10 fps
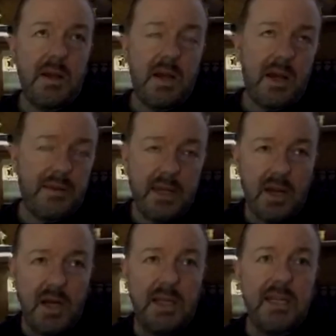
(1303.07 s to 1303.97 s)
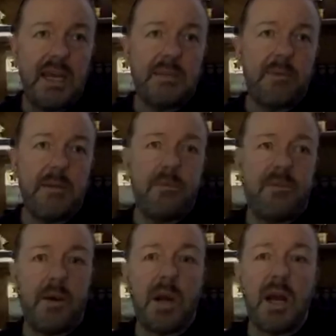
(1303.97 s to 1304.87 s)
I think early days people
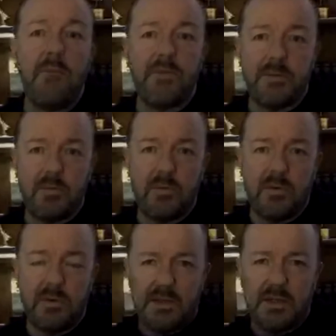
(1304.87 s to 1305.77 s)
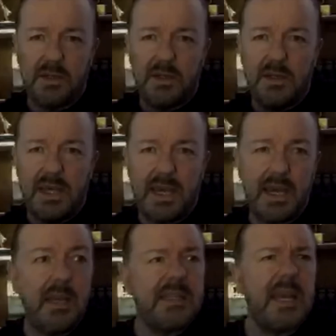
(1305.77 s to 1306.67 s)
felt comfortable to
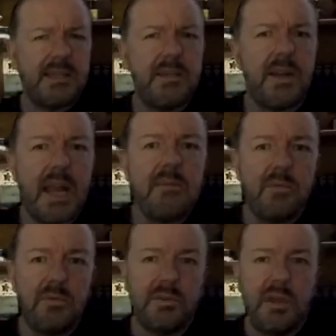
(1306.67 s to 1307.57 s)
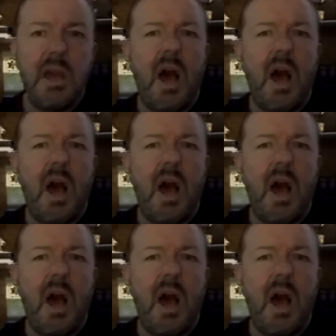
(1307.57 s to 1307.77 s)
hear tested on animals.